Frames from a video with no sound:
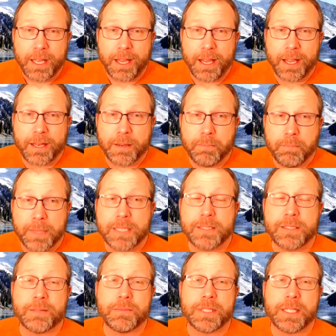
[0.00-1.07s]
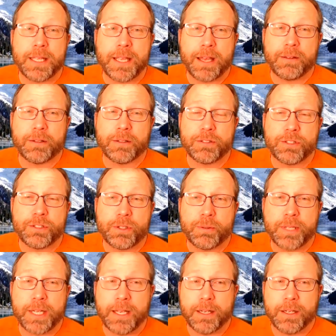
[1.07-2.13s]
and mix them together to
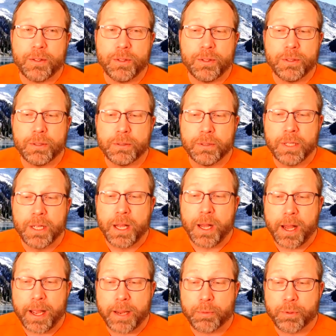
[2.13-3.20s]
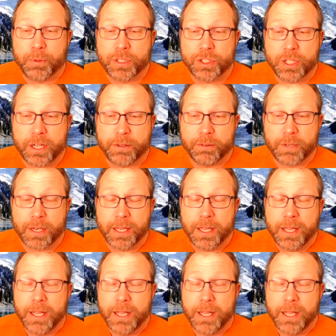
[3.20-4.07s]
create a new hybrid genre.